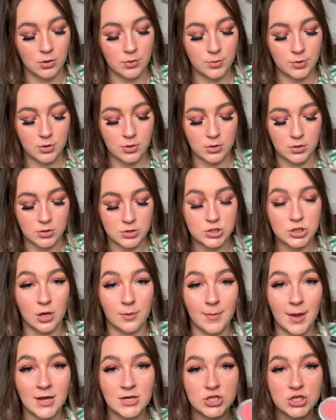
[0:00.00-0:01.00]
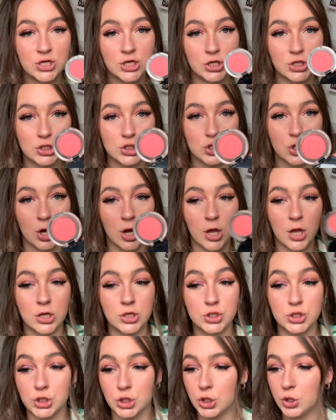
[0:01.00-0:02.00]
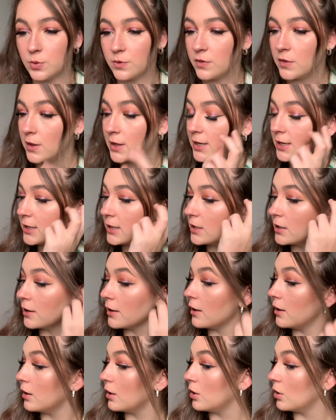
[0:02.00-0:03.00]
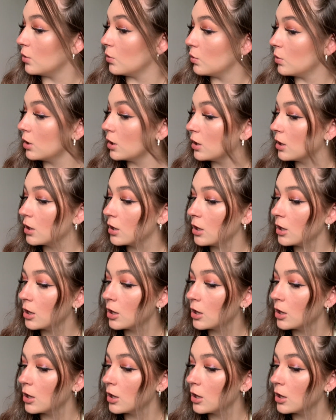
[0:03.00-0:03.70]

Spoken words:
Oh my gosh, I'm actually going to try and do the e-girl